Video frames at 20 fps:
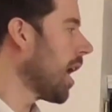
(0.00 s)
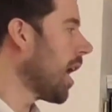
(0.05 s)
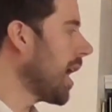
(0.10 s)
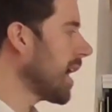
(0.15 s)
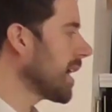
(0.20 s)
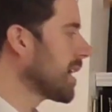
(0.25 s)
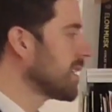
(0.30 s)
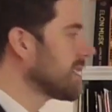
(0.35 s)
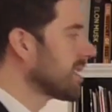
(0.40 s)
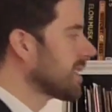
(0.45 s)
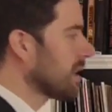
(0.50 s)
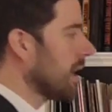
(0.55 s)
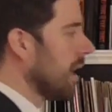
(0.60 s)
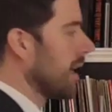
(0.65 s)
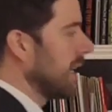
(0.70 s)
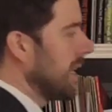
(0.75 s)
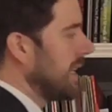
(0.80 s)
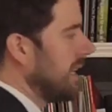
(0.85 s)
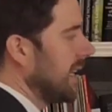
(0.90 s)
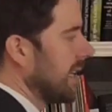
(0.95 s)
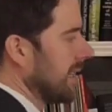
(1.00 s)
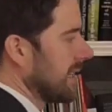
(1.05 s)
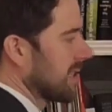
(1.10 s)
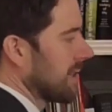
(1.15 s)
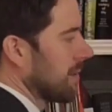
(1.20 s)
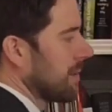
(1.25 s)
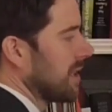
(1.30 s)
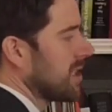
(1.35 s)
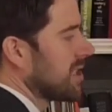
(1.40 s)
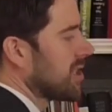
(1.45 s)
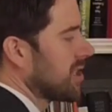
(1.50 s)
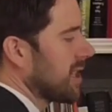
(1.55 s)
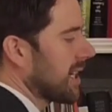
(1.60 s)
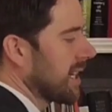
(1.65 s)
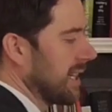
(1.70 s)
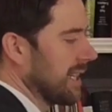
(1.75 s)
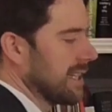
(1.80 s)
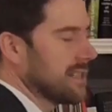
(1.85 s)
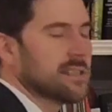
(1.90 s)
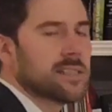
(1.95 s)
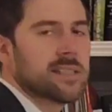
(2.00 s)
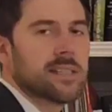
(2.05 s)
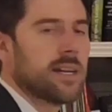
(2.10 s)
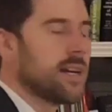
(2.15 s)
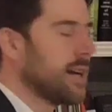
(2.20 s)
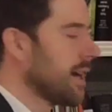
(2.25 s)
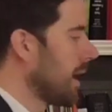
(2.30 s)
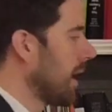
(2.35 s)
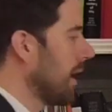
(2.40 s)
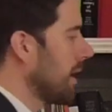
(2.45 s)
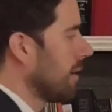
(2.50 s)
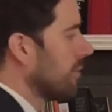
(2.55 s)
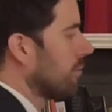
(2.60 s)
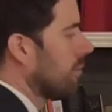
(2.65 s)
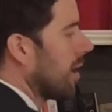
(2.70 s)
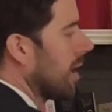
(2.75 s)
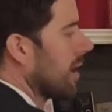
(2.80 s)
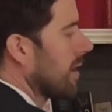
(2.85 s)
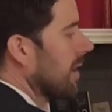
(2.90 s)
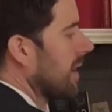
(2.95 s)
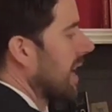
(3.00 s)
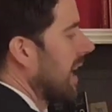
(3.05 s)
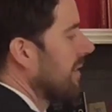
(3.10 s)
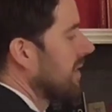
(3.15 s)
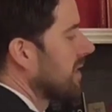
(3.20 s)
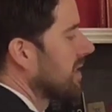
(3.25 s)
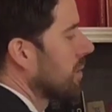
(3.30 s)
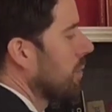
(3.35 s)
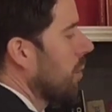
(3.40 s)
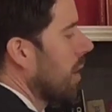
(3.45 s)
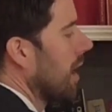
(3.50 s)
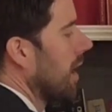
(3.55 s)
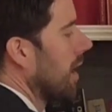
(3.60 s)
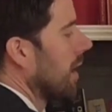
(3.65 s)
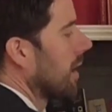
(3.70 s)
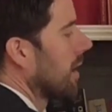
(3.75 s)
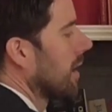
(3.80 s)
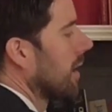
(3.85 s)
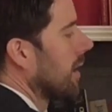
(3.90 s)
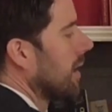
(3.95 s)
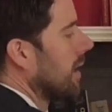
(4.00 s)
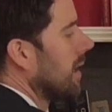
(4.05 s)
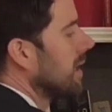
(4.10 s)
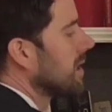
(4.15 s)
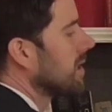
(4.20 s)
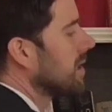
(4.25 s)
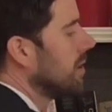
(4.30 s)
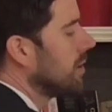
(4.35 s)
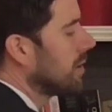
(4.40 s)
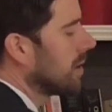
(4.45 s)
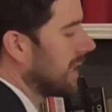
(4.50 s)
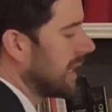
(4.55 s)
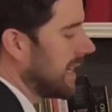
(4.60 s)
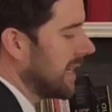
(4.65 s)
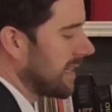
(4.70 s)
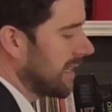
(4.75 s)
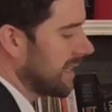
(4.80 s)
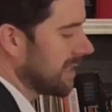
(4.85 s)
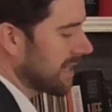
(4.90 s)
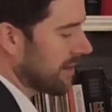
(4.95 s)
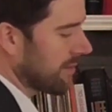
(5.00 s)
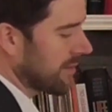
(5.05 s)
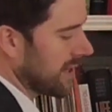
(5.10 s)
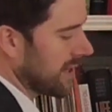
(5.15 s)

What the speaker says: I can start eating some of these chickens rather than having to work. So you can eat these every